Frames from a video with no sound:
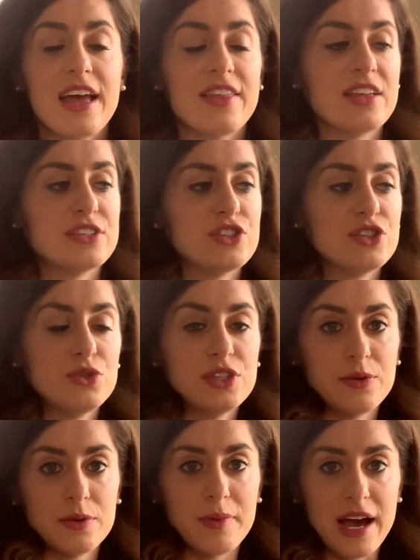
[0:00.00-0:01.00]
and then
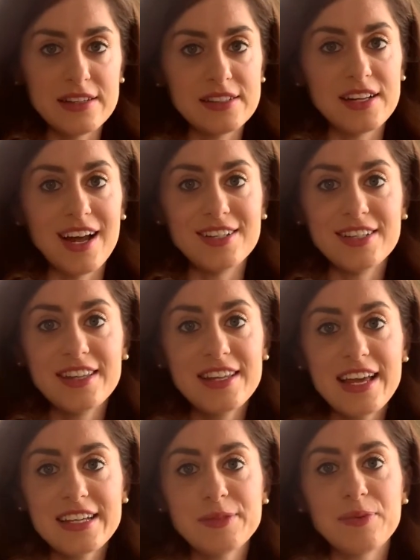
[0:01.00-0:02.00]
Susie would pass it on to the
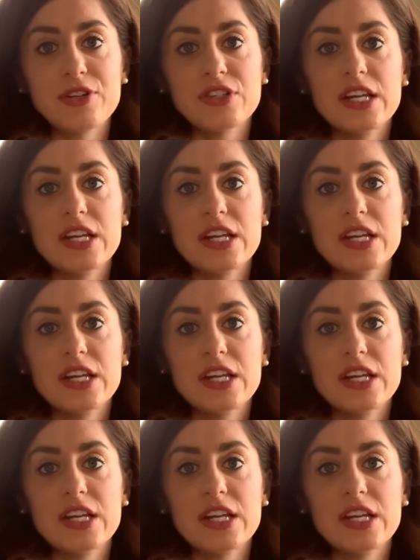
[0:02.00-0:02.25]
next person,